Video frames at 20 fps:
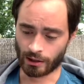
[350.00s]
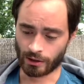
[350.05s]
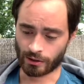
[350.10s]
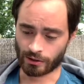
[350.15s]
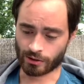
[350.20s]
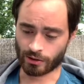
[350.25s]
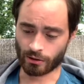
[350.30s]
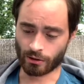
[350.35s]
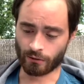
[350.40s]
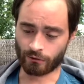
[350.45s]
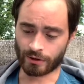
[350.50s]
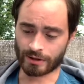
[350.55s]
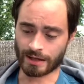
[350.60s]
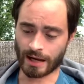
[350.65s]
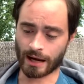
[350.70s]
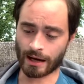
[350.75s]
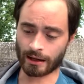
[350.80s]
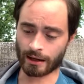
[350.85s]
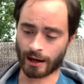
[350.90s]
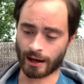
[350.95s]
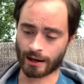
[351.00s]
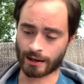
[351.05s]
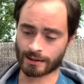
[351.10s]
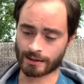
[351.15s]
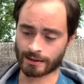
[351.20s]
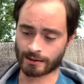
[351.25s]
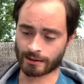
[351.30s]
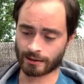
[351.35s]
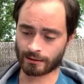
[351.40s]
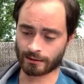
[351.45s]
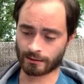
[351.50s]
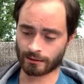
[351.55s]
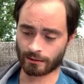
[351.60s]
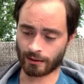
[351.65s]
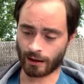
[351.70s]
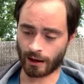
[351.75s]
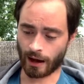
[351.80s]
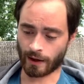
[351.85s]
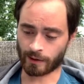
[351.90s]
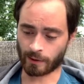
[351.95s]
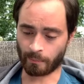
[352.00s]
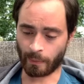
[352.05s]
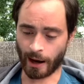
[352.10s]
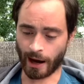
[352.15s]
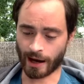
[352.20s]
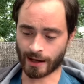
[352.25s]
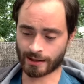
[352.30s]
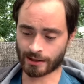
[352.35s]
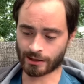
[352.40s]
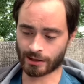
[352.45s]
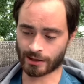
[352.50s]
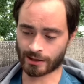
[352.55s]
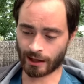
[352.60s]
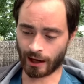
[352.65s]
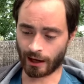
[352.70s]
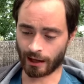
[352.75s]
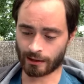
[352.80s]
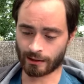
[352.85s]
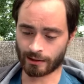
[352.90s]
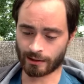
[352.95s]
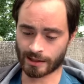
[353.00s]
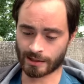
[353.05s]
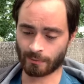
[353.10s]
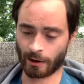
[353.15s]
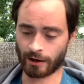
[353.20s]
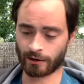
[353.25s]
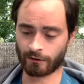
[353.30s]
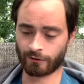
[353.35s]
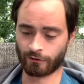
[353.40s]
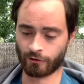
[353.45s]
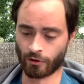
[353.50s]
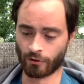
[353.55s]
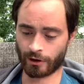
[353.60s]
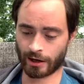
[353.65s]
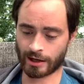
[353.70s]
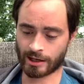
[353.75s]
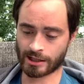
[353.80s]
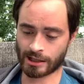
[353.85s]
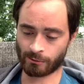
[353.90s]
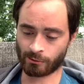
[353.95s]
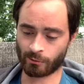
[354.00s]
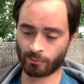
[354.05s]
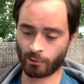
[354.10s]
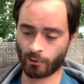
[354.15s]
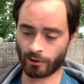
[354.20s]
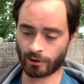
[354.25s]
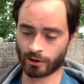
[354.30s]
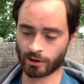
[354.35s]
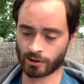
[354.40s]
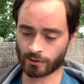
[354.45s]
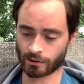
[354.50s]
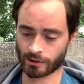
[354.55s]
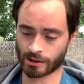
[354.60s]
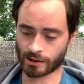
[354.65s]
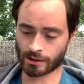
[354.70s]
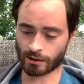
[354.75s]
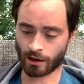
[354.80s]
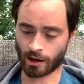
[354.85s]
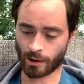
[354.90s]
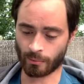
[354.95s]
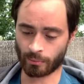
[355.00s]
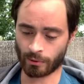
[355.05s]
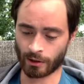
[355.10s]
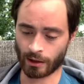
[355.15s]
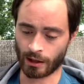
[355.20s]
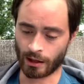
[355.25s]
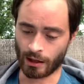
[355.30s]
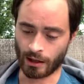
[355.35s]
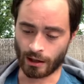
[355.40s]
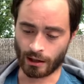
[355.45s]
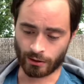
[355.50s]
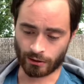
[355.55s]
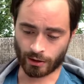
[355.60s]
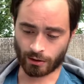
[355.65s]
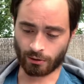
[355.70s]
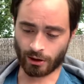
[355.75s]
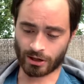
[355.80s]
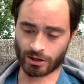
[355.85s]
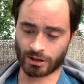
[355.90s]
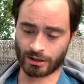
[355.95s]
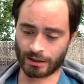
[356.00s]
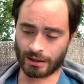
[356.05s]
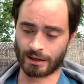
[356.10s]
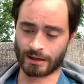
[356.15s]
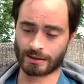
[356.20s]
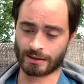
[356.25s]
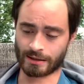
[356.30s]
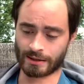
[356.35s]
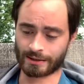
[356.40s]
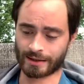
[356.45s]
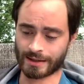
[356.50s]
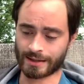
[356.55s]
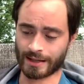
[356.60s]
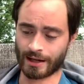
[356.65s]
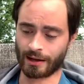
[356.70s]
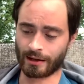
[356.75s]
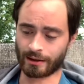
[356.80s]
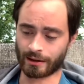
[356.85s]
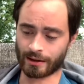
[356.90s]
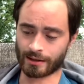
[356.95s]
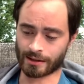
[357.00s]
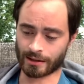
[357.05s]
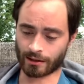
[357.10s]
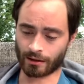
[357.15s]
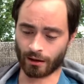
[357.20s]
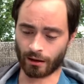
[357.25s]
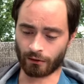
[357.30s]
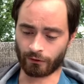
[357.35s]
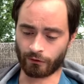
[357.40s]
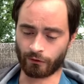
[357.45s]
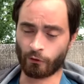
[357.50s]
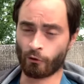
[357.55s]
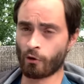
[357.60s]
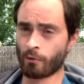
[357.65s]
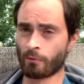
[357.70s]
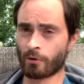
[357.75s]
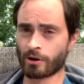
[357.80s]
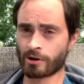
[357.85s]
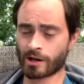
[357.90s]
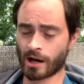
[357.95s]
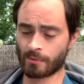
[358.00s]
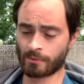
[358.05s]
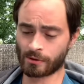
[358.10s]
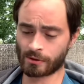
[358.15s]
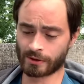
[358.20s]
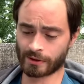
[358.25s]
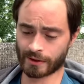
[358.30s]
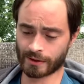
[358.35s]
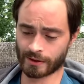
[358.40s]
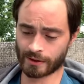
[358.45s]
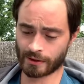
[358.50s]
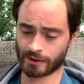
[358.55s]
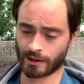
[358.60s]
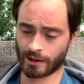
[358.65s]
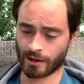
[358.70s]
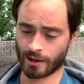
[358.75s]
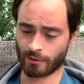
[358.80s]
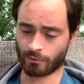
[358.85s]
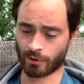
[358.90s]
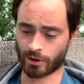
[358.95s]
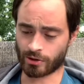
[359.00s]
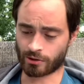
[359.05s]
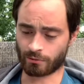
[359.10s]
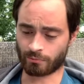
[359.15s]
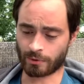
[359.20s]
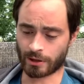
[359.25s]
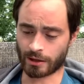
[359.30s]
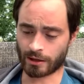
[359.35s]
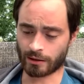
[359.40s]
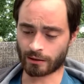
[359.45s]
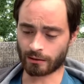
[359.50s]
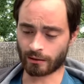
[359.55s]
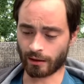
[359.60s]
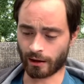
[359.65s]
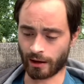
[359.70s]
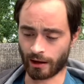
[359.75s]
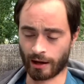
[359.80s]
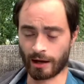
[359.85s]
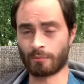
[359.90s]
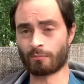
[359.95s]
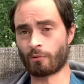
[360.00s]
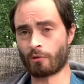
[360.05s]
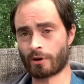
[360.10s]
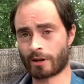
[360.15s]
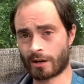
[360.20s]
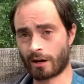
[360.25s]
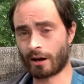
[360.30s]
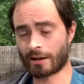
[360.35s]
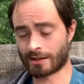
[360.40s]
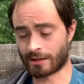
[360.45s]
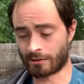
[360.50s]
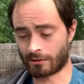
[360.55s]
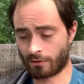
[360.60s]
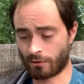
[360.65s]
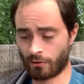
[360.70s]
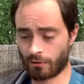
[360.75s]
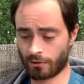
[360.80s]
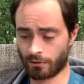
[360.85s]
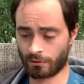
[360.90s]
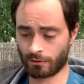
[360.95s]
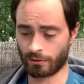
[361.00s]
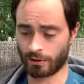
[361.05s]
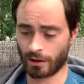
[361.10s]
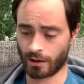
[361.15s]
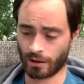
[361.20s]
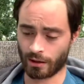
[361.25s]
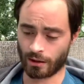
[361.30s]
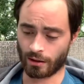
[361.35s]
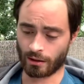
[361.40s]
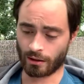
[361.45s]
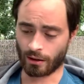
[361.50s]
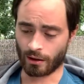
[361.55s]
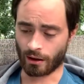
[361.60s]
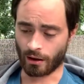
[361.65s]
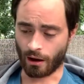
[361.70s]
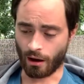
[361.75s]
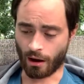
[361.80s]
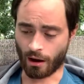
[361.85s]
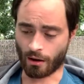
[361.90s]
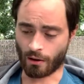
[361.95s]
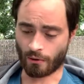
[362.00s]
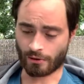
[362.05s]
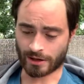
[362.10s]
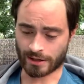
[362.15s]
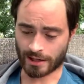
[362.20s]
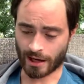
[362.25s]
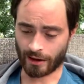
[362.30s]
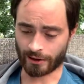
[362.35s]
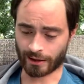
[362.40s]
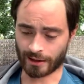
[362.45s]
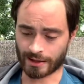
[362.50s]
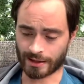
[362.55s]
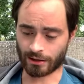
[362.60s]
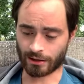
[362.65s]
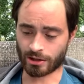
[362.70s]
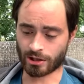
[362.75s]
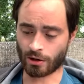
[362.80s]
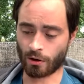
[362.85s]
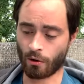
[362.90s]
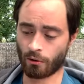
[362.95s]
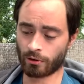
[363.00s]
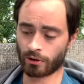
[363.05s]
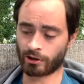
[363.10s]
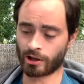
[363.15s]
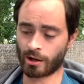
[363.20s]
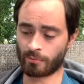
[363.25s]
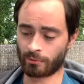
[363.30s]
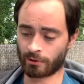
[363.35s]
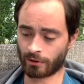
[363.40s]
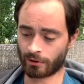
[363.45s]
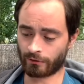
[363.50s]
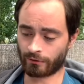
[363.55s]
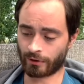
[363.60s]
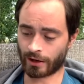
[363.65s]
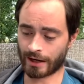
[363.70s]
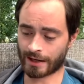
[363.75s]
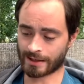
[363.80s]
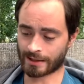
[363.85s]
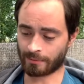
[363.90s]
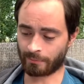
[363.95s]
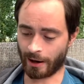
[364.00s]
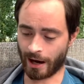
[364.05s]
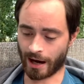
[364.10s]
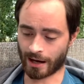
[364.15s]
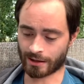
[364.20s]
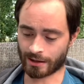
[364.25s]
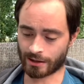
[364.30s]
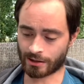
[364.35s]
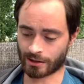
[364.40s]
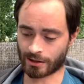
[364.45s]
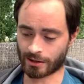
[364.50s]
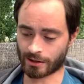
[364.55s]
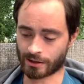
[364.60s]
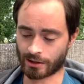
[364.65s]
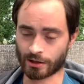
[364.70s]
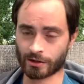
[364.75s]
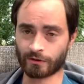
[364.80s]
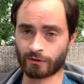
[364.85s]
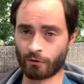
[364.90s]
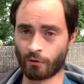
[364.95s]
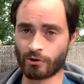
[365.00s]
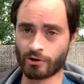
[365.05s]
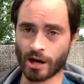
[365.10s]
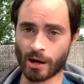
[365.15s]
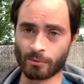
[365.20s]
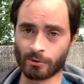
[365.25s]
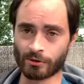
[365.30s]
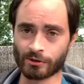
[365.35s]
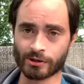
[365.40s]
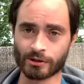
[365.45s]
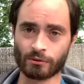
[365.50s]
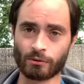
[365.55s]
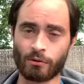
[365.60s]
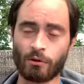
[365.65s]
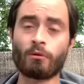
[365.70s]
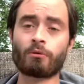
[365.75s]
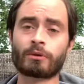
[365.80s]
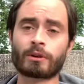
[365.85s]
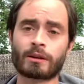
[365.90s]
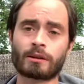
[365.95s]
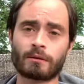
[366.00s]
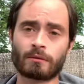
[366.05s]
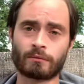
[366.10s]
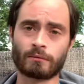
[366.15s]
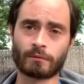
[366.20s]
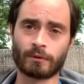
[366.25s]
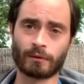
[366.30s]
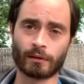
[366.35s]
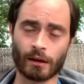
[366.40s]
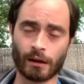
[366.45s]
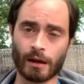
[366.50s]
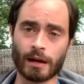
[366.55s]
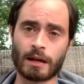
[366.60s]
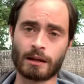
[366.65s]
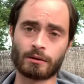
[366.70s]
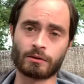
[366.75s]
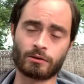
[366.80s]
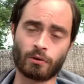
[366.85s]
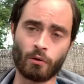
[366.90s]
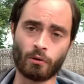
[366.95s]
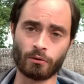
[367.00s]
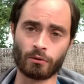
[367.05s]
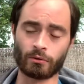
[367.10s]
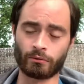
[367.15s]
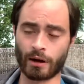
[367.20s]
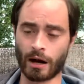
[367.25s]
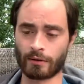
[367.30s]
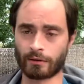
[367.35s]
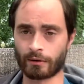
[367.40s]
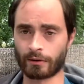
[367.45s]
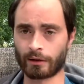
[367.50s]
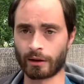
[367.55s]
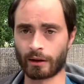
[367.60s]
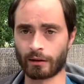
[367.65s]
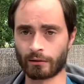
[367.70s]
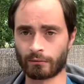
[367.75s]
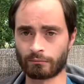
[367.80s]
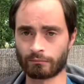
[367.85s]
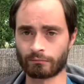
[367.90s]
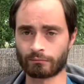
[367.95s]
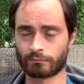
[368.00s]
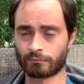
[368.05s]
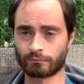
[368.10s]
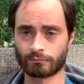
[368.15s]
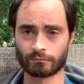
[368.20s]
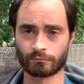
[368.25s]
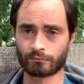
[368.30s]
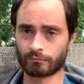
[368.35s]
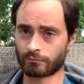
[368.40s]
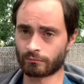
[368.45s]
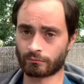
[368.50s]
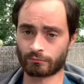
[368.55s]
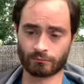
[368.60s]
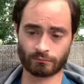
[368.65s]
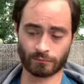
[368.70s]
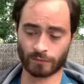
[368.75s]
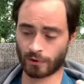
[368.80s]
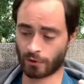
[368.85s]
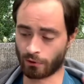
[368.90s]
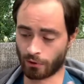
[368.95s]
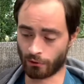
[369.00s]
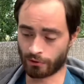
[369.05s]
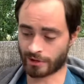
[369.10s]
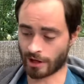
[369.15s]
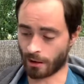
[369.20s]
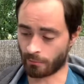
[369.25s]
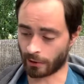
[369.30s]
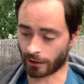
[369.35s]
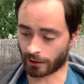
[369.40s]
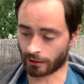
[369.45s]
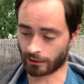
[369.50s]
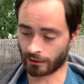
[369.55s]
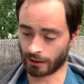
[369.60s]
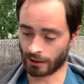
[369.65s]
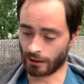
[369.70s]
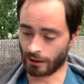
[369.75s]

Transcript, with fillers: So if we take it as at the passage's end, smite in four rakes, double born into a stop, the question is this telling us to cut four more doubles, which would be eight more cuts in total? Or is it telling us total number of rakes in the passage is just four doubles, so only eight in total rather than who knows how many?